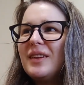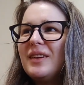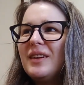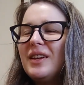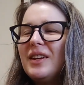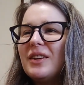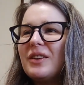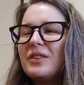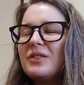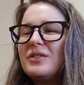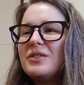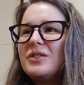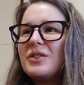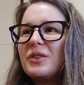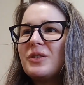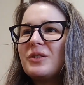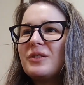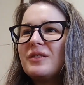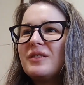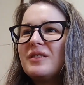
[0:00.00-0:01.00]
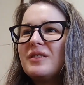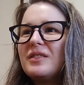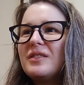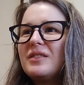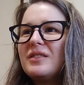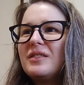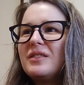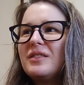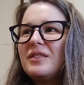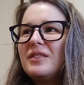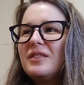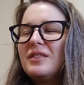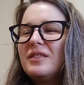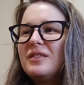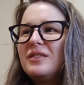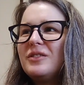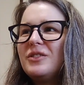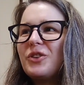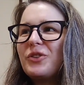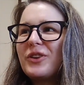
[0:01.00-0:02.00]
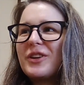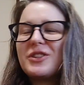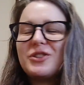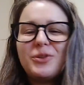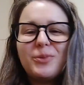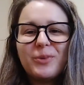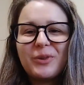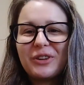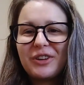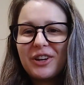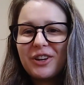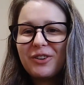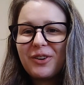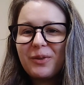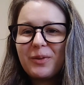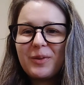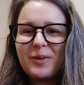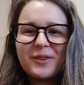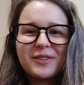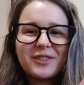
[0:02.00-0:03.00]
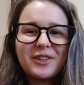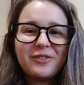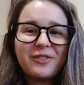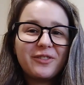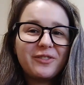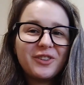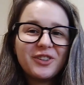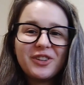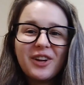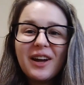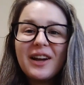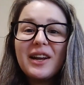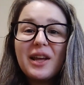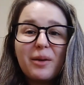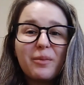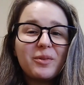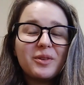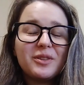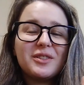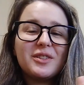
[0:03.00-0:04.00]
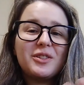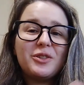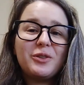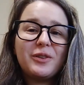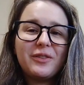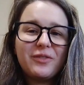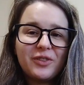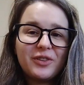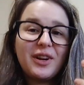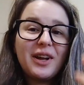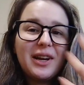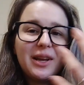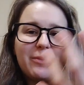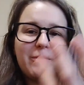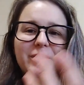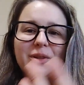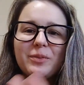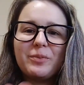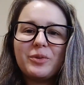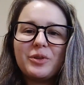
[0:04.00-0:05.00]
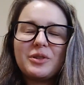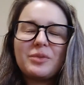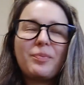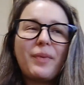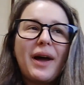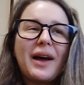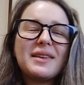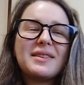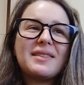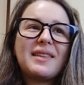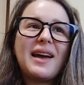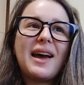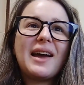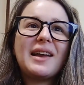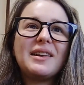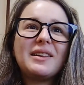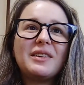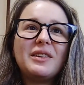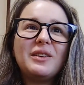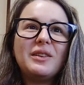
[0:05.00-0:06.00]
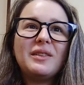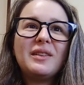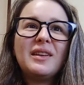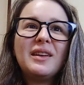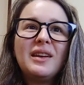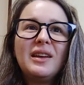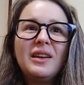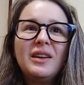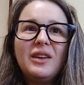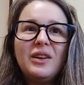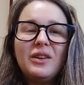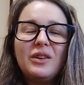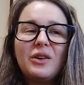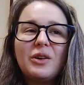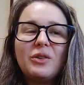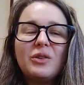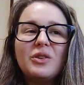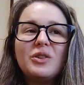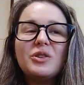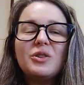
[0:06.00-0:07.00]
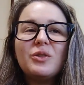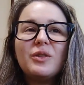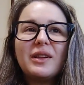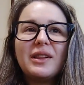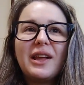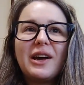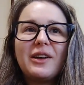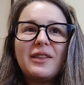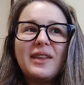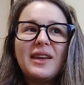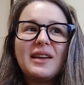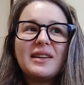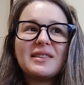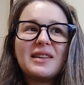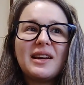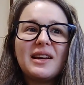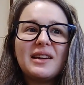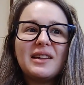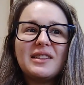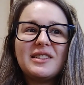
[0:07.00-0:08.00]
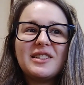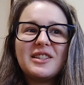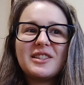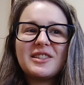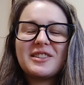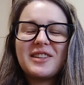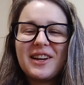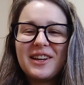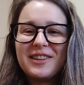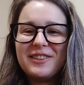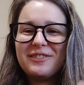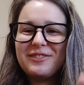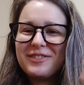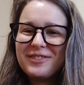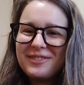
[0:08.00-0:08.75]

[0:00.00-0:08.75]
you know, don't get super angry with yourself if you're not able to do it, if you're not able to push past that. And, you know, you do allow the anxiety to just kind of